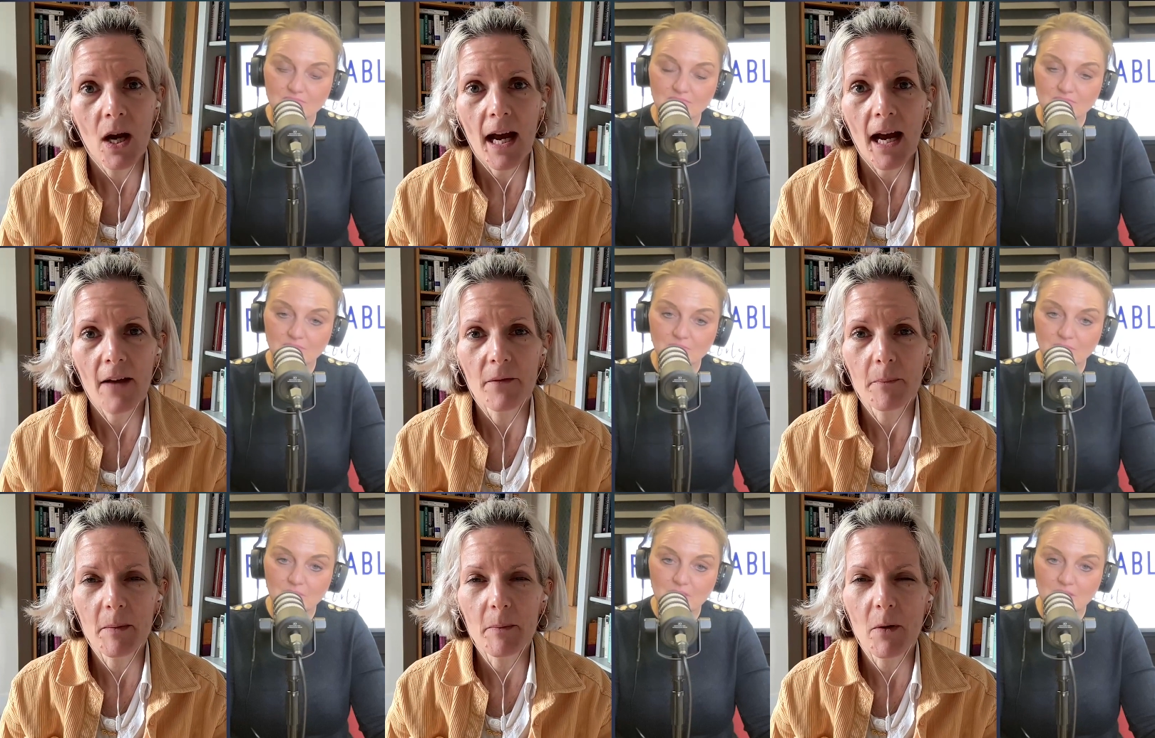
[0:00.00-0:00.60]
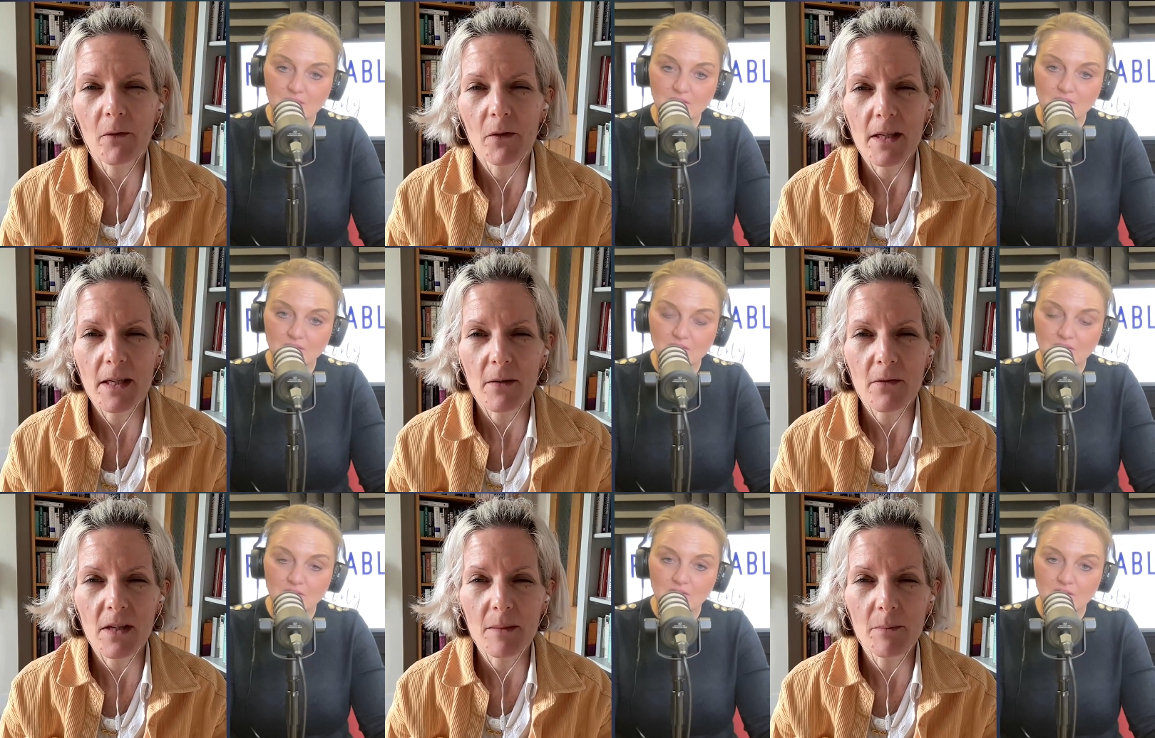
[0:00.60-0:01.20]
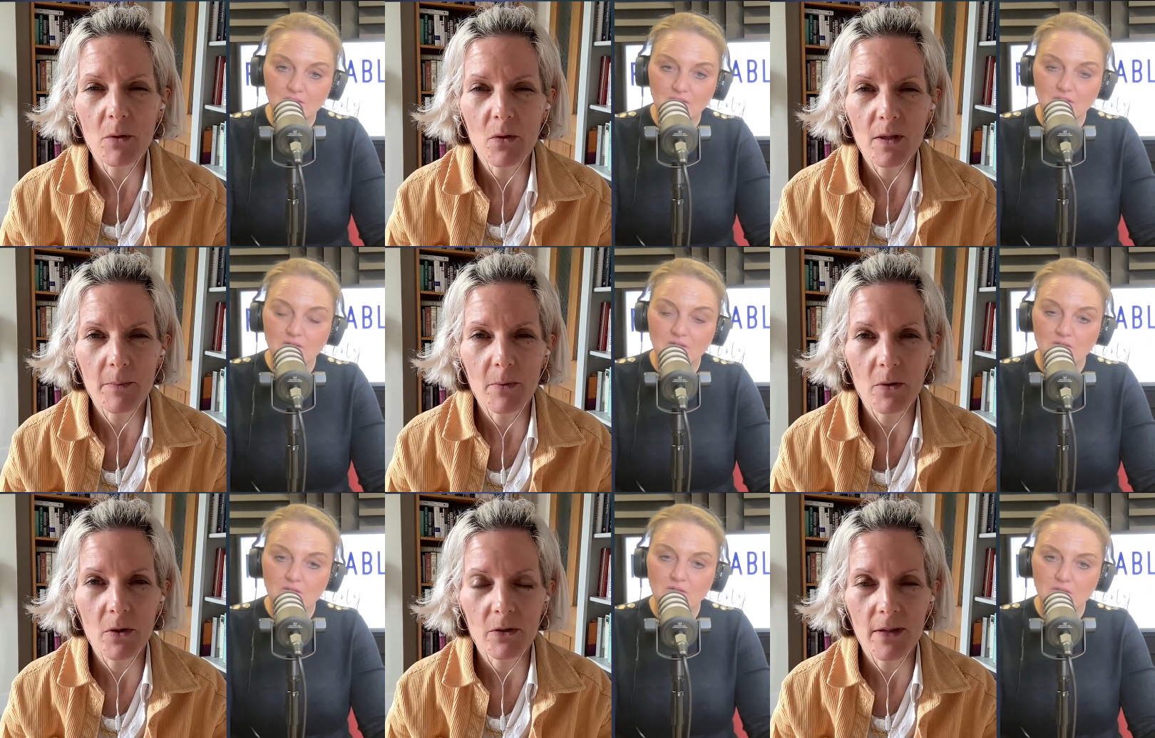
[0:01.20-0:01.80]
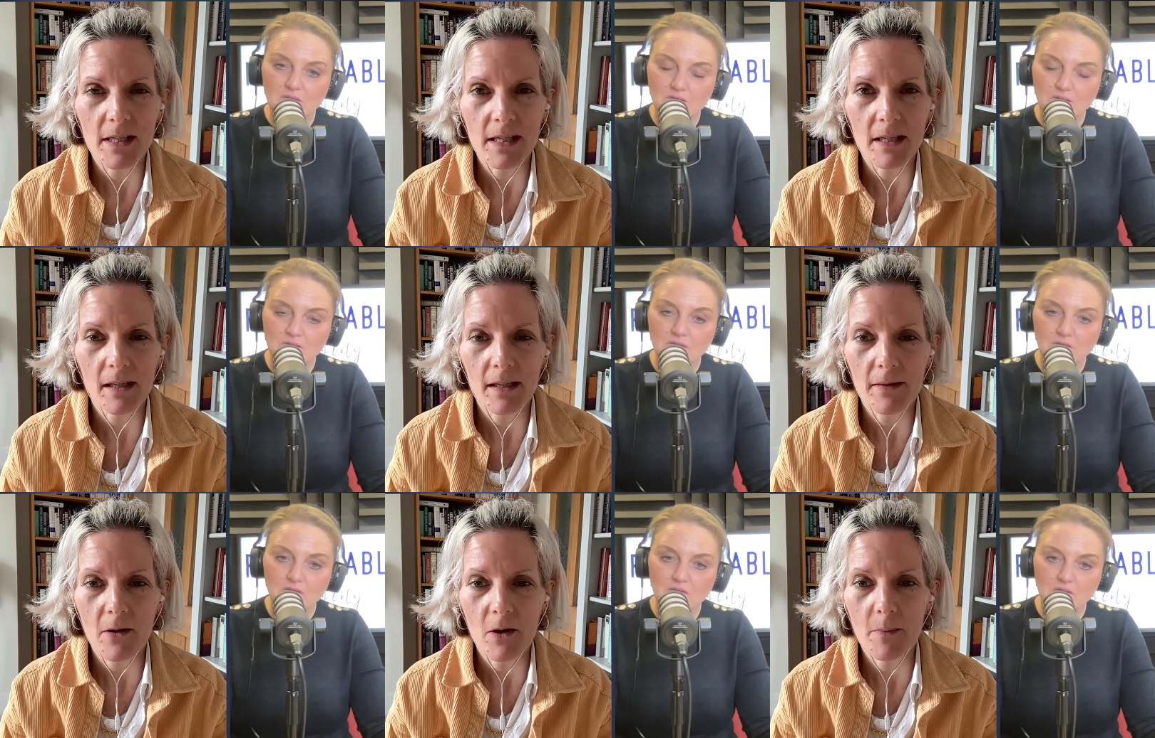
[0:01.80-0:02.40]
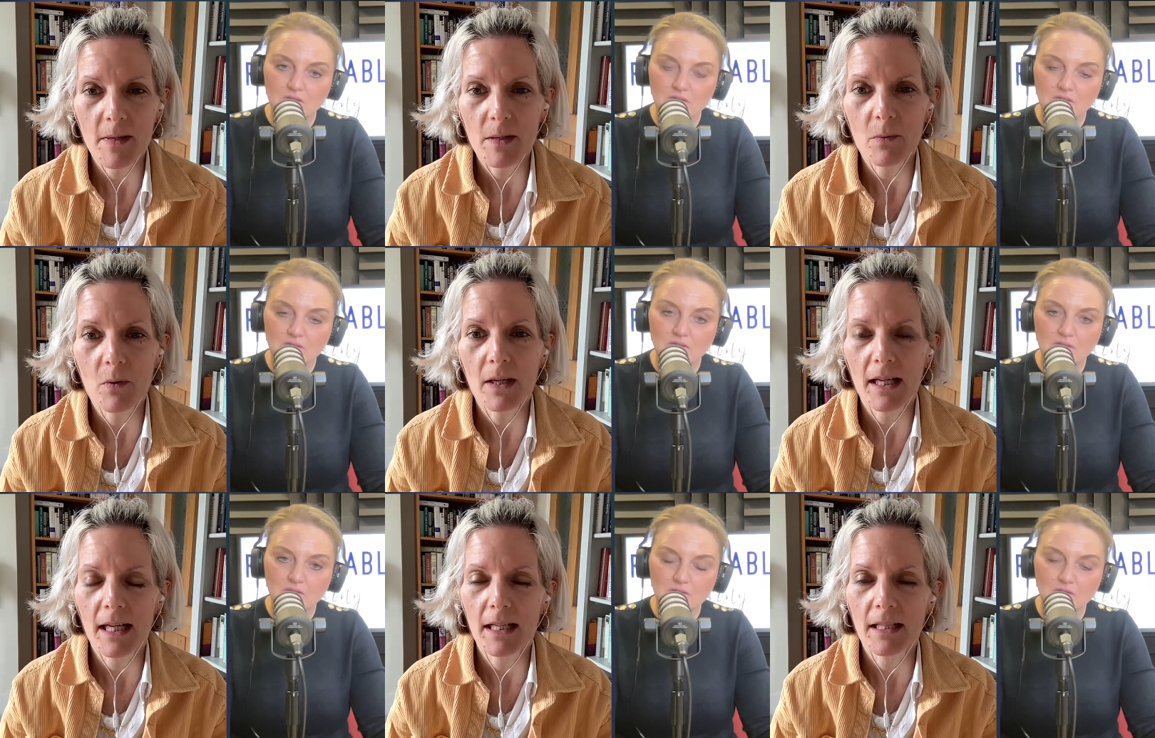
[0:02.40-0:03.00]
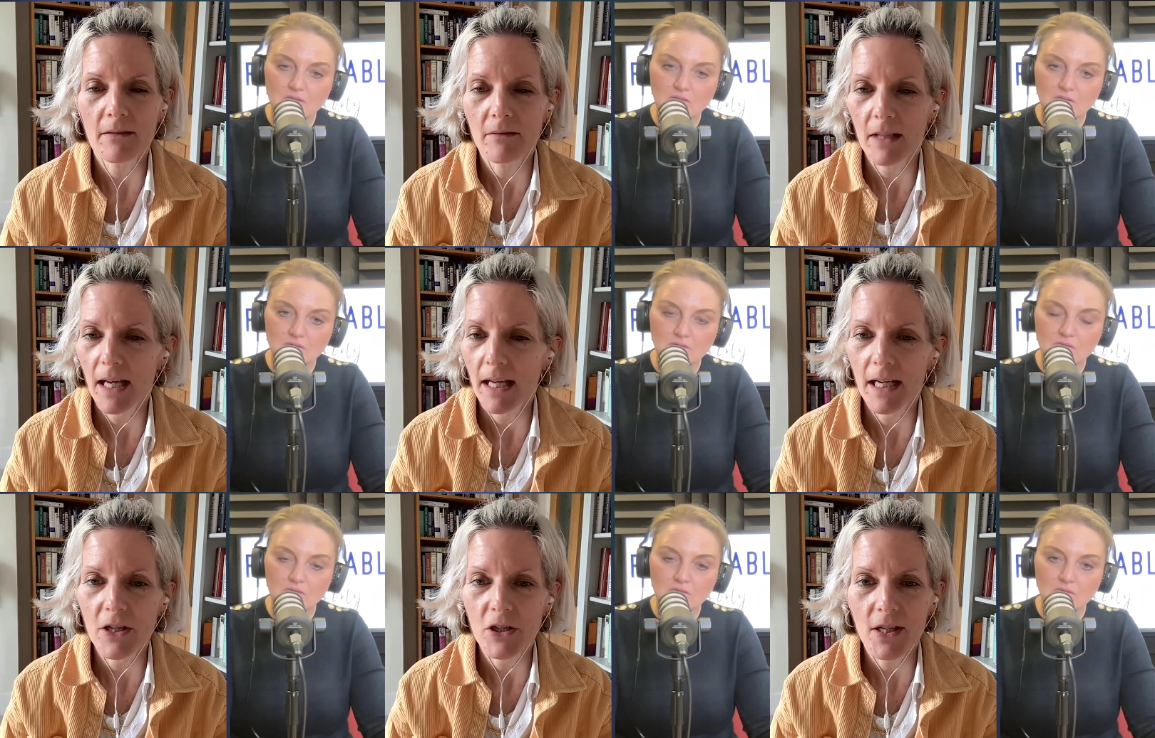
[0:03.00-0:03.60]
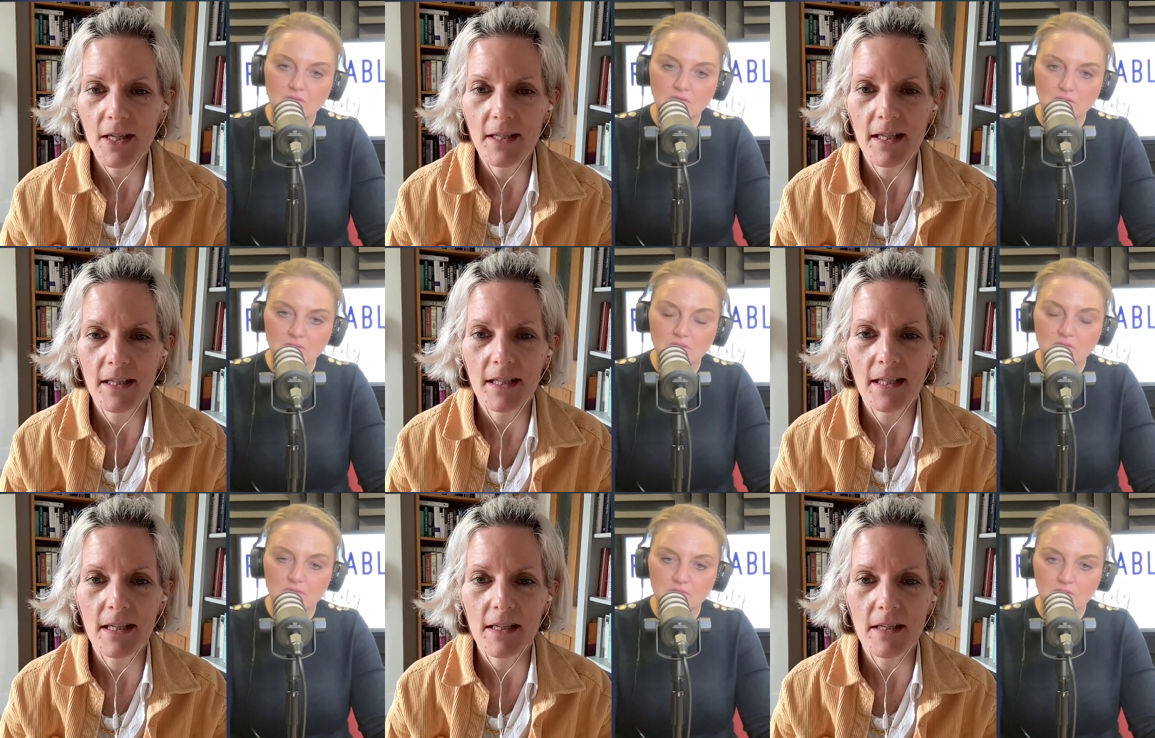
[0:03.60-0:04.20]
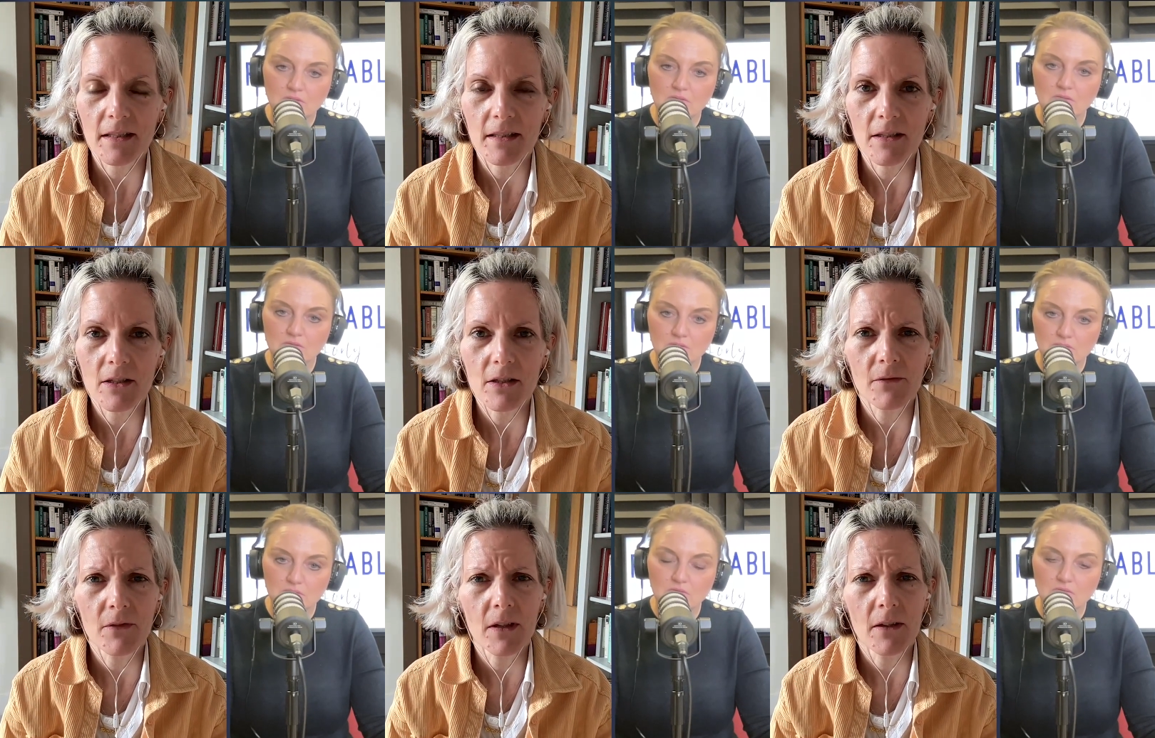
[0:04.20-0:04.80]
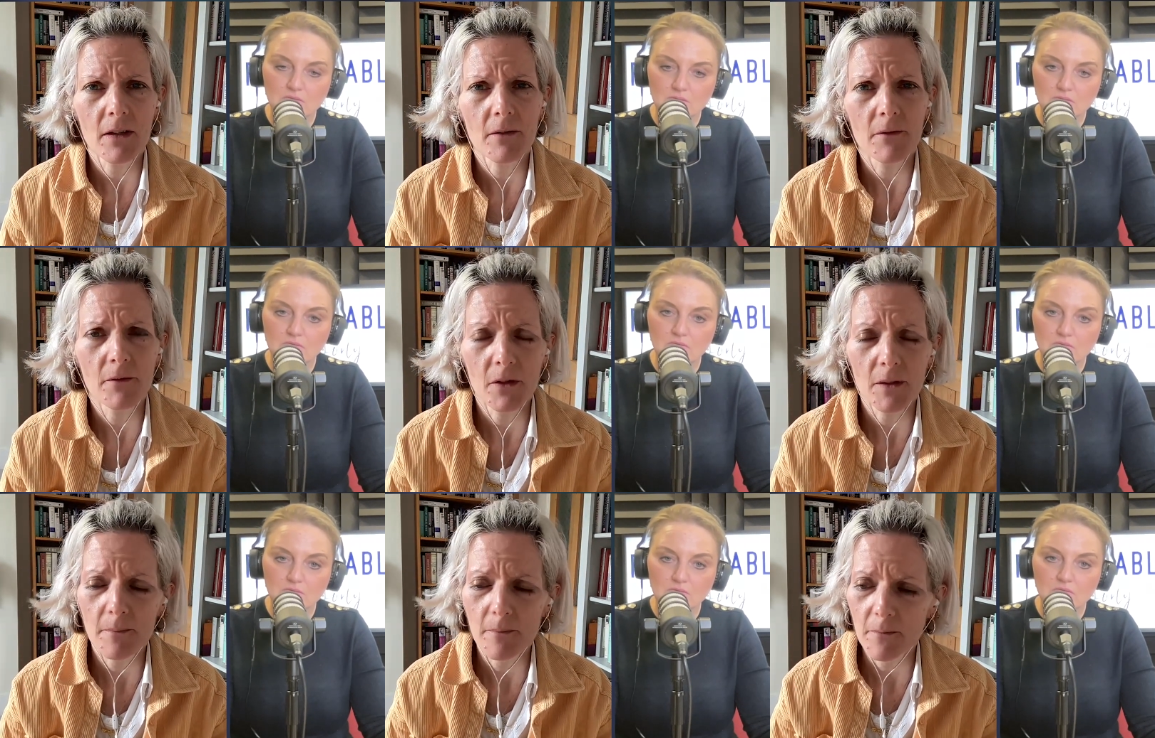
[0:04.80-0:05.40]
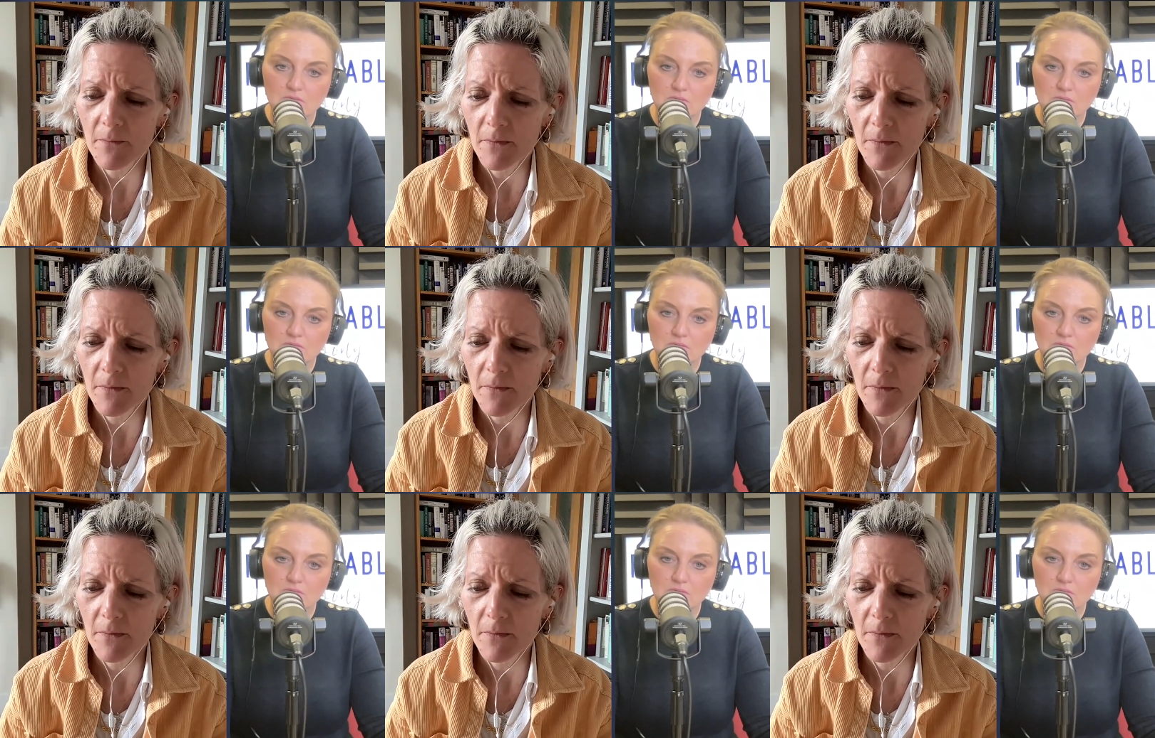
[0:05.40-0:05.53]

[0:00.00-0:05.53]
Speaker 1: have a bit more of a sort of smorgasbord career as psychotherapist, working in NHS settings and uh, for